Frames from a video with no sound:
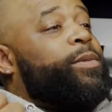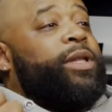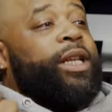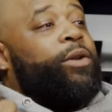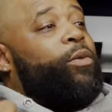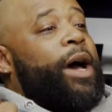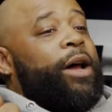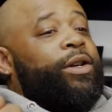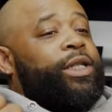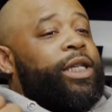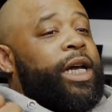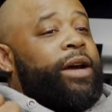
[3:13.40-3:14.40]
Did the
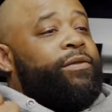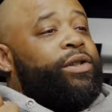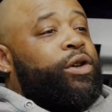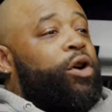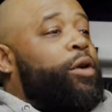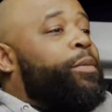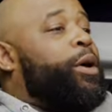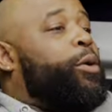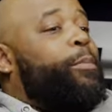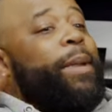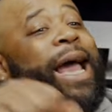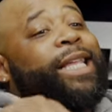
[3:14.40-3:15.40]
wildest shit I ever saw,
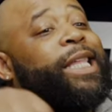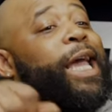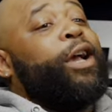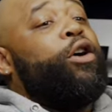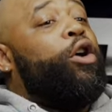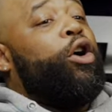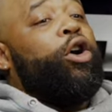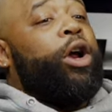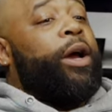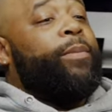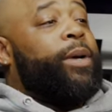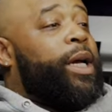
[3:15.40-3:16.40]
bro. Backed their car
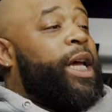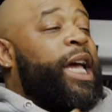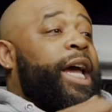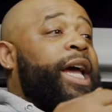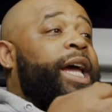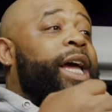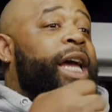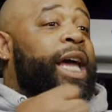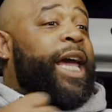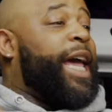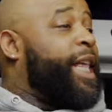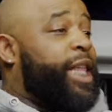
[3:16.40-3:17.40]
up,
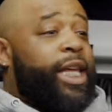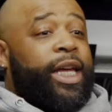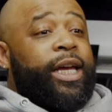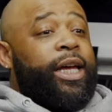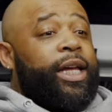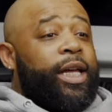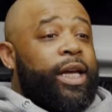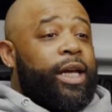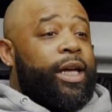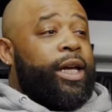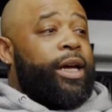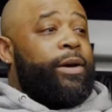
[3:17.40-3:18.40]
hit
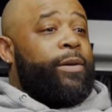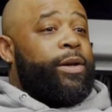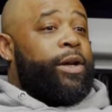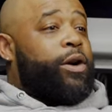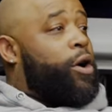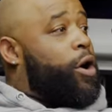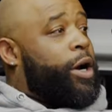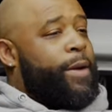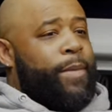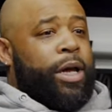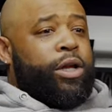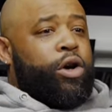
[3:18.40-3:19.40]
the car that
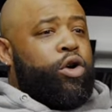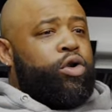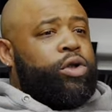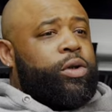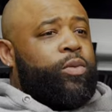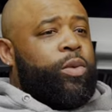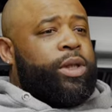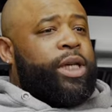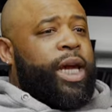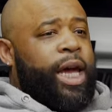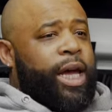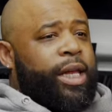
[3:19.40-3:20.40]
my dudes was
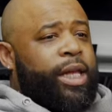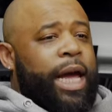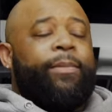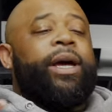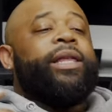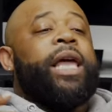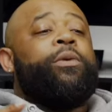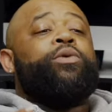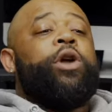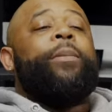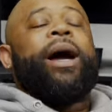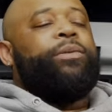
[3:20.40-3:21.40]
in. Like, but
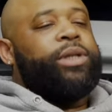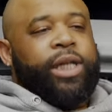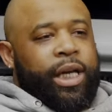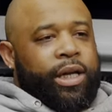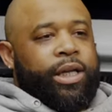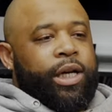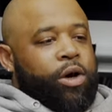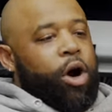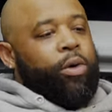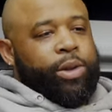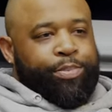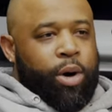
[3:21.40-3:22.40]
nobody was in it. The
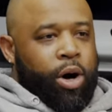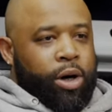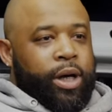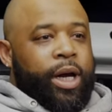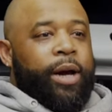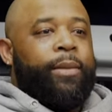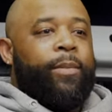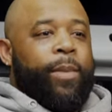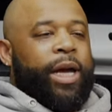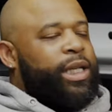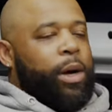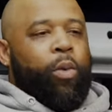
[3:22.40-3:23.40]
car was parked.
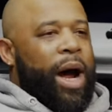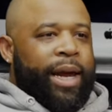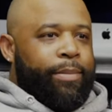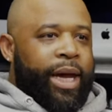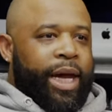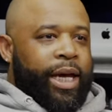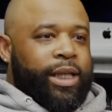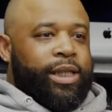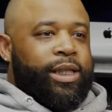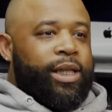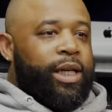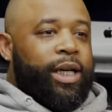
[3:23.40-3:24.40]
It's a white
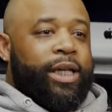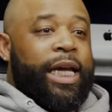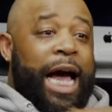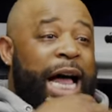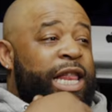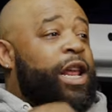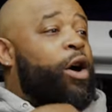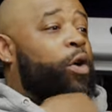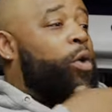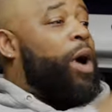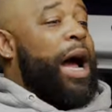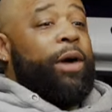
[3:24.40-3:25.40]
Benz that I
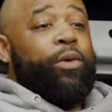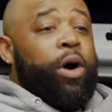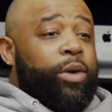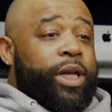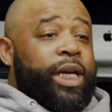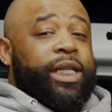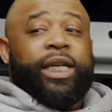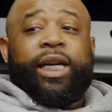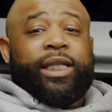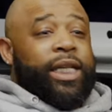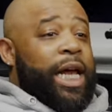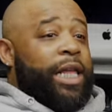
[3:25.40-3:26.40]
know. I rode with these
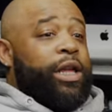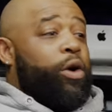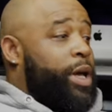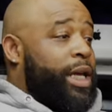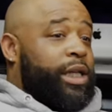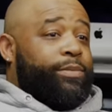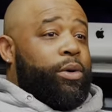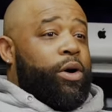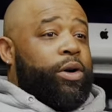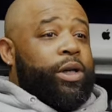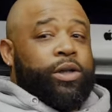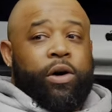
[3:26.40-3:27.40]
niggas and I know they just
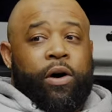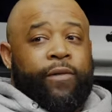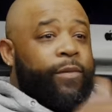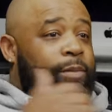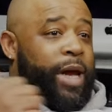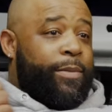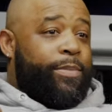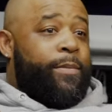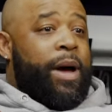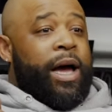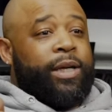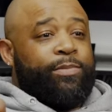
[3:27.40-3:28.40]
borrowed this car from they
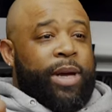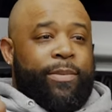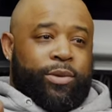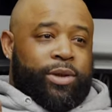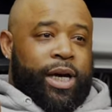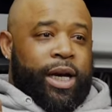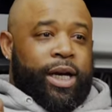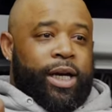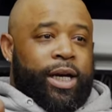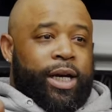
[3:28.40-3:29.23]
mom's people's. Like,